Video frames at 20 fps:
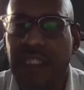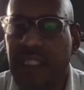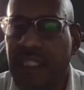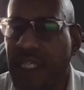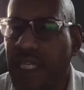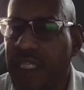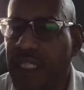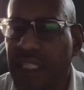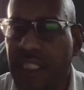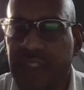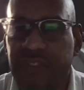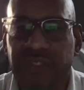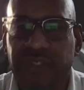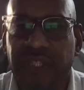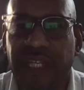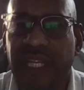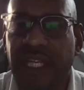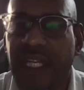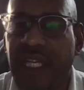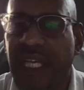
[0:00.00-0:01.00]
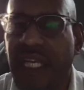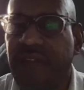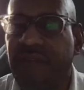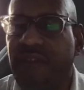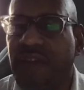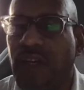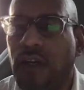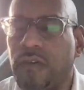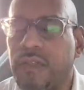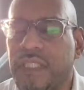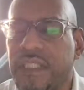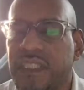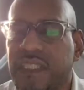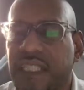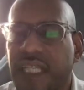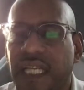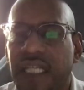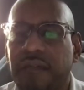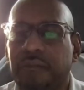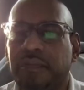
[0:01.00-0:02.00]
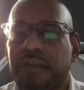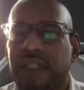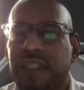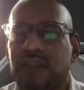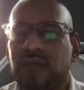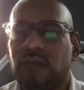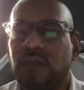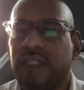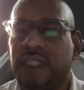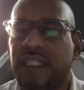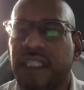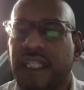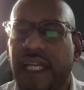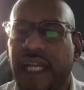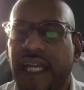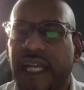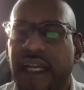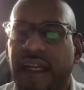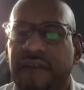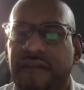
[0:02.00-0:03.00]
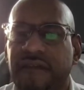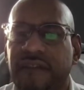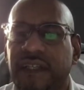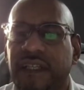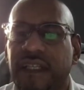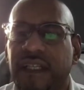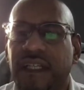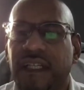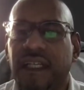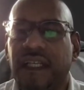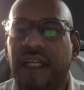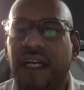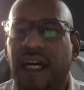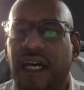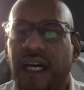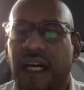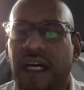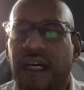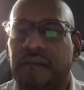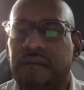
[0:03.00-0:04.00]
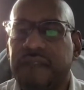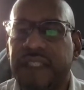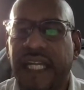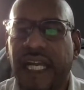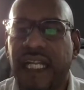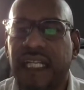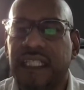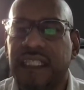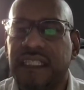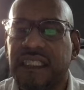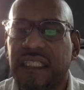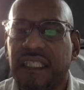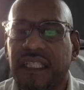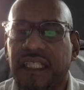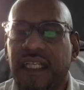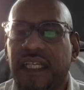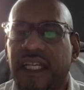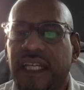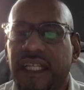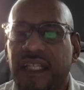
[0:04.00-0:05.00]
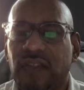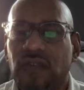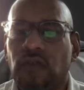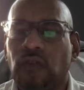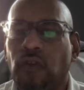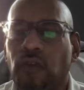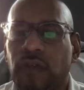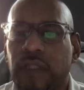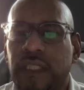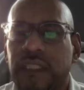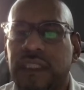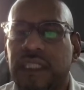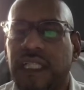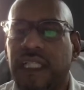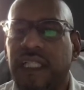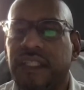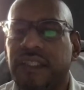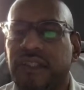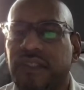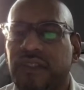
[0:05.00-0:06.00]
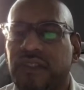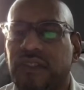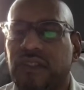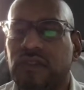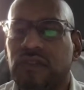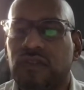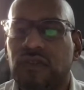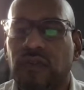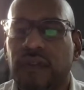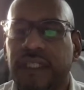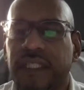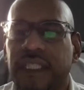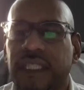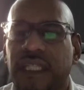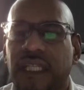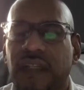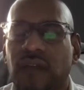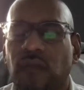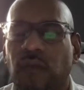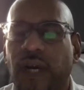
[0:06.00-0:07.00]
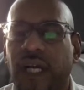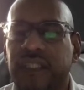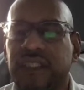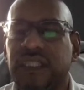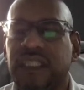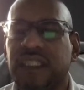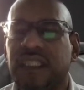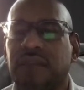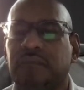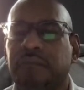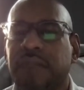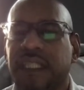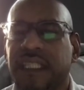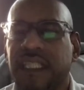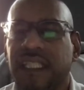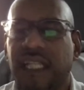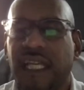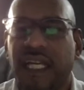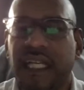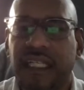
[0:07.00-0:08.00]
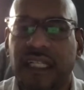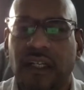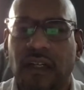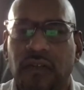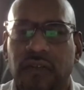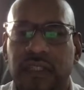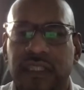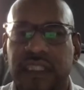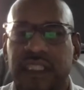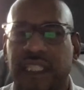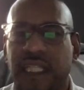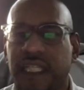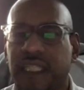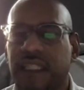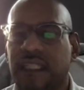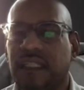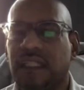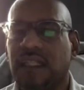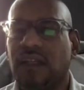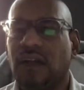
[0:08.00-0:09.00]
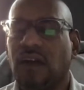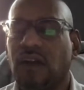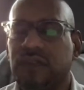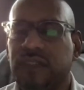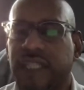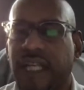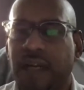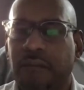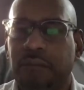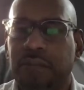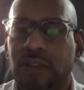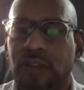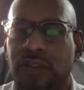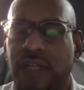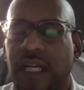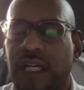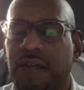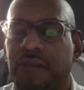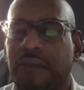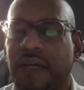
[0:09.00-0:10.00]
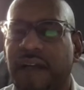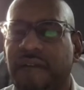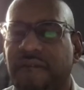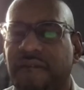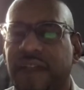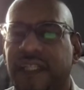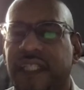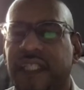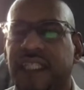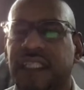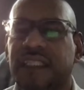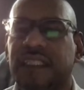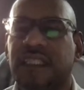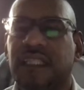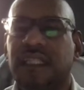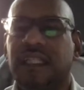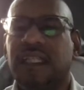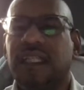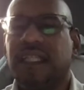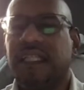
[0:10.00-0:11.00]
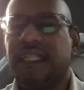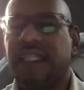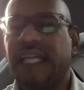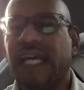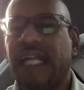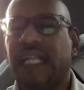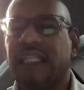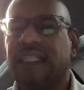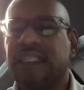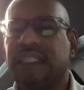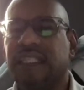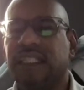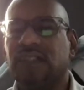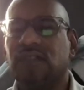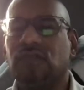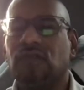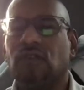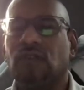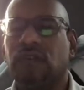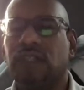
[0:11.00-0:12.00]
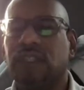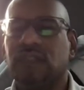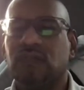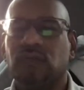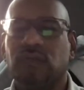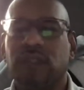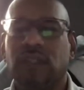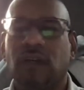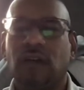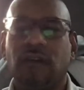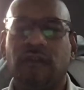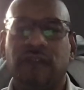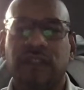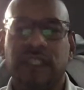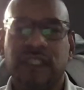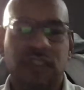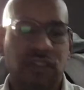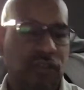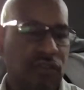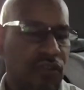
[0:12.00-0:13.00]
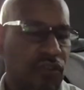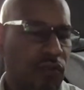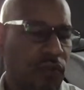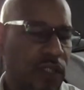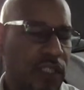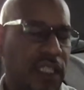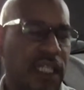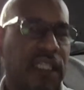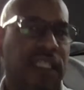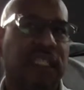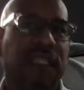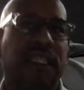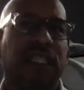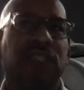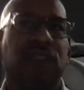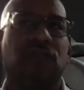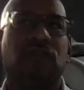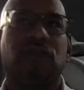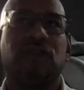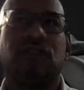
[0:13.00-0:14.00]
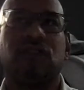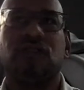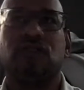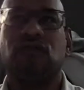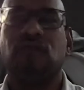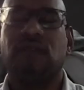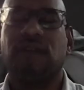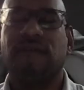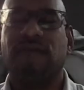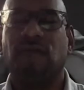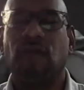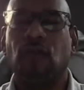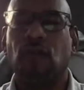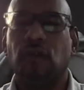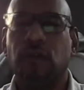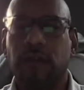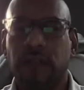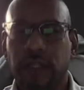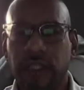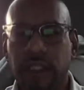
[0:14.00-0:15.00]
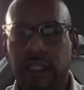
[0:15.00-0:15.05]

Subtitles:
Like yesterday, I gave Golden State plus 1.5, Dallas and New Orleans under 220, and Washington money line. Golden State lost, got blew out by Phoenix. Dallas and New Orleans went over to 220. I think they scored 224.